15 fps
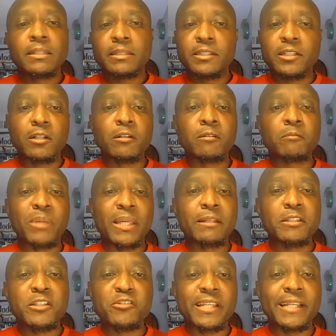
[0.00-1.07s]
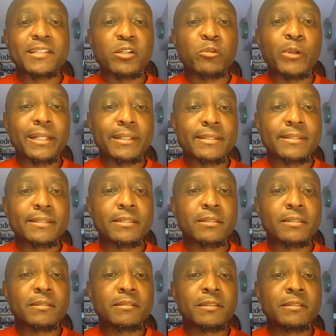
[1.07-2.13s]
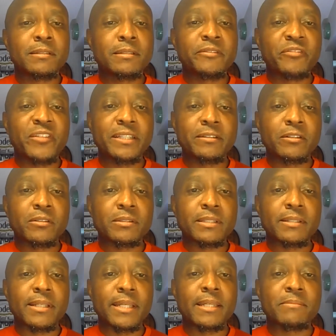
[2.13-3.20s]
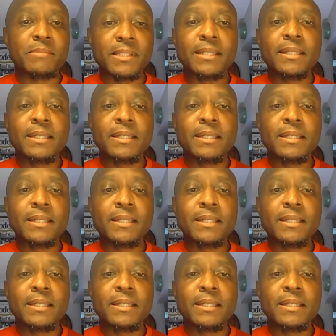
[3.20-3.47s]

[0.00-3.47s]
you know, using his quickness to critique exactly. those schemes.